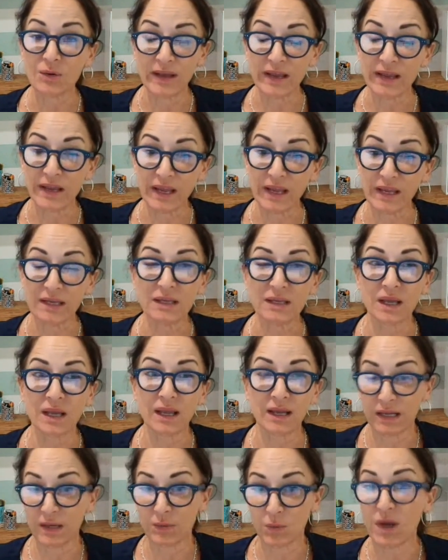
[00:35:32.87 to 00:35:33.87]
And
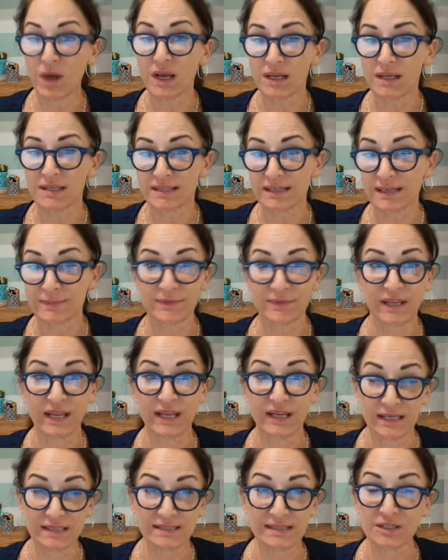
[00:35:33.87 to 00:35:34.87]
I was, and
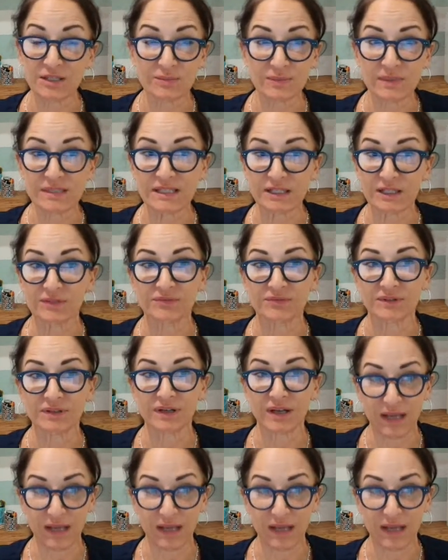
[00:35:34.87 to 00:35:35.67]
I said to myself,